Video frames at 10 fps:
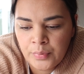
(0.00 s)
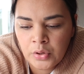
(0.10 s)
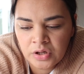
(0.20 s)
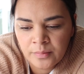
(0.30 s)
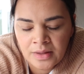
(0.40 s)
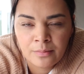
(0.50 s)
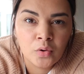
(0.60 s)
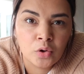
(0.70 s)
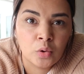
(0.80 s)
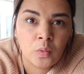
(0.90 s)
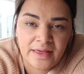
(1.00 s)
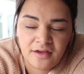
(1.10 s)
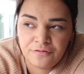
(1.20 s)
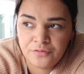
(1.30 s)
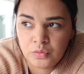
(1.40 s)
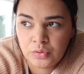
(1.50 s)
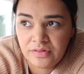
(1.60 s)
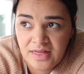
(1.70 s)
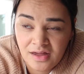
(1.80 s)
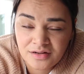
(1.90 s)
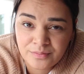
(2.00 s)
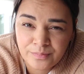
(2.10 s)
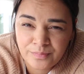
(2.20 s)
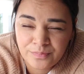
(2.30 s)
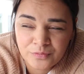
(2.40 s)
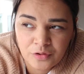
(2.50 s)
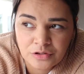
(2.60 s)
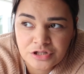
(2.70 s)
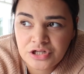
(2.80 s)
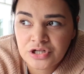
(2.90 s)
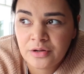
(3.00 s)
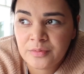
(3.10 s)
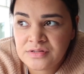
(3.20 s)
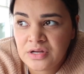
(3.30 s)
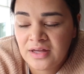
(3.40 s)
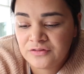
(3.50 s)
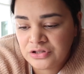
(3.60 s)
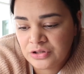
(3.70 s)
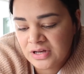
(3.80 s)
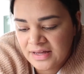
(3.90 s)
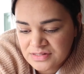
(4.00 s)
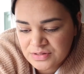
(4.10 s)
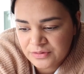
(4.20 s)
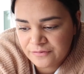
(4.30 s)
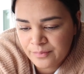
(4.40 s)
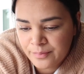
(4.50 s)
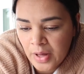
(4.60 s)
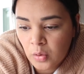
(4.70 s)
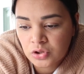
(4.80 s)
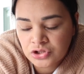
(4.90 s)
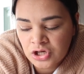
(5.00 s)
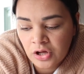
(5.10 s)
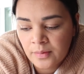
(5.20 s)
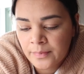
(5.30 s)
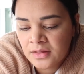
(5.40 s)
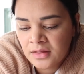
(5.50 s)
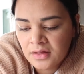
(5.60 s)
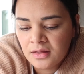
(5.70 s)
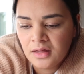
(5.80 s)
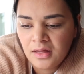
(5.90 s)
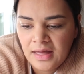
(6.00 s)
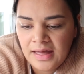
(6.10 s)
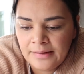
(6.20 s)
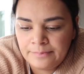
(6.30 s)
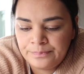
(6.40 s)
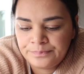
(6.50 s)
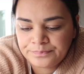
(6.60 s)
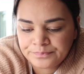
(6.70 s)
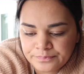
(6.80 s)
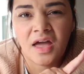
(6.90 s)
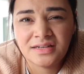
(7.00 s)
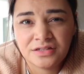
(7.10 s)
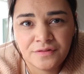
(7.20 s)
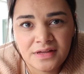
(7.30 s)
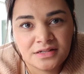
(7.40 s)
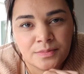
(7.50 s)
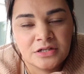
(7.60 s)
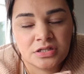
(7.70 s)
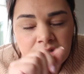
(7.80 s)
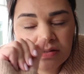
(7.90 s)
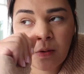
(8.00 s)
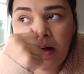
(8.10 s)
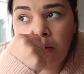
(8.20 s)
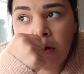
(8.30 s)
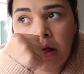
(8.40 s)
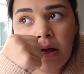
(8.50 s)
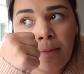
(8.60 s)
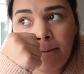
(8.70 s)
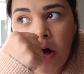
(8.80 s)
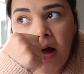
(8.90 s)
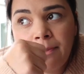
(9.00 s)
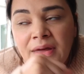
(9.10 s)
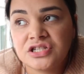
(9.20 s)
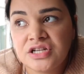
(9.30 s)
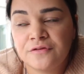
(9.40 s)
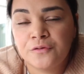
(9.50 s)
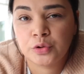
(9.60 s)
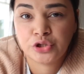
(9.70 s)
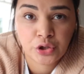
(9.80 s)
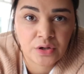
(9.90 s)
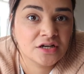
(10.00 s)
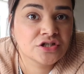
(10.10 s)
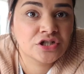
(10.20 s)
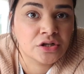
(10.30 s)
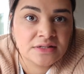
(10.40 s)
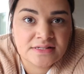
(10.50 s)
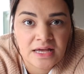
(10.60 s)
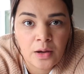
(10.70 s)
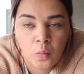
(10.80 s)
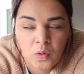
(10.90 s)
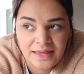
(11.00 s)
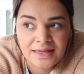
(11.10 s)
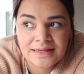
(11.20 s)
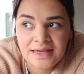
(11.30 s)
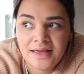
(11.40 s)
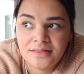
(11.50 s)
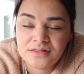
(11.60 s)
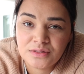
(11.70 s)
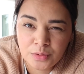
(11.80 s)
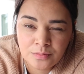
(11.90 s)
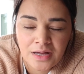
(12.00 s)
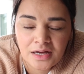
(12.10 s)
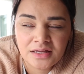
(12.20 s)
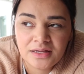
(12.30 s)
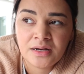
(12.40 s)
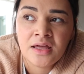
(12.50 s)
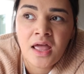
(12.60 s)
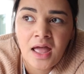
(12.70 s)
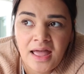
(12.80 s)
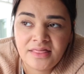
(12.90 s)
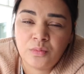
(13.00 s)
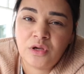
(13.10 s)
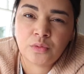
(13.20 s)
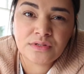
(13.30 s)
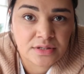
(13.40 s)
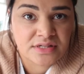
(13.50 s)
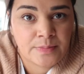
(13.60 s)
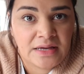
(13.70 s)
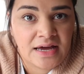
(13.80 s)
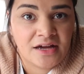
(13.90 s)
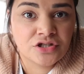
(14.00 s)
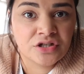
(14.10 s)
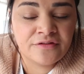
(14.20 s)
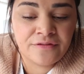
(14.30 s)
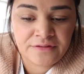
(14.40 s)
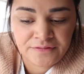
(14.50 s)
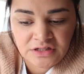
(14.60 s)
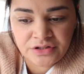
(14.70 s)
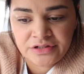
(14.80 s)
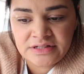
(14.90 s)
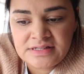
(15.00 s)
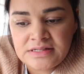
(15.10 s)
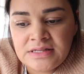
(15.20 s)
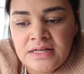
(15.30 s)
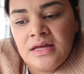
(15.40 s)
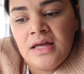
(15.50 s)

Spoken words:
put a bit more away for that grocery shop, because I'll have to do like a sort of bulk shop. I did forget to mention as well, I budget for $200 a week at the supermarket, and then we also spend $150